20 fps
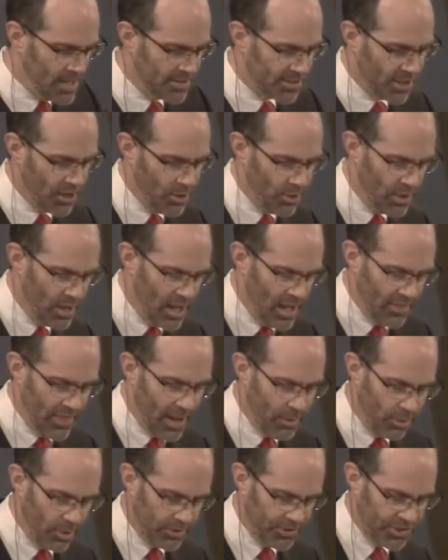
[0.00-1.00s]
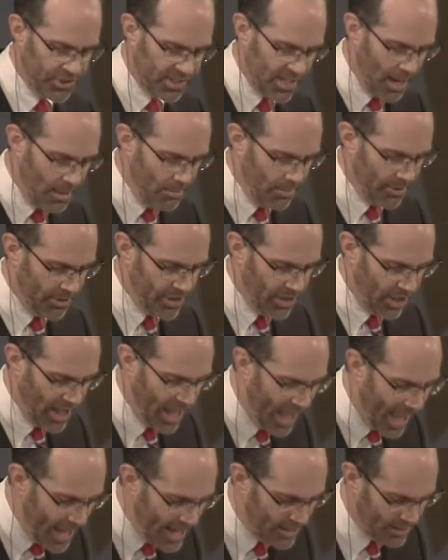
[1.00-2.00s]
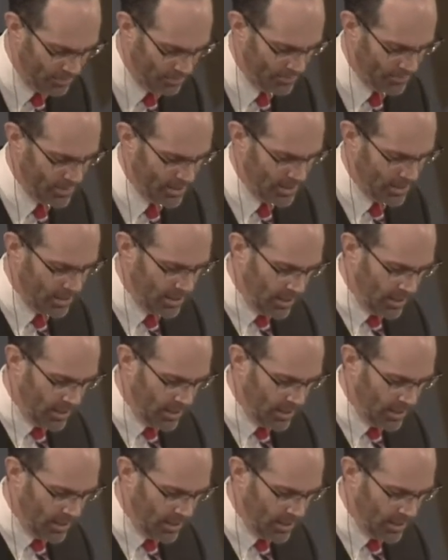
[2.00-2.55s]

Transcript: And so they will stumble, they'll hate him.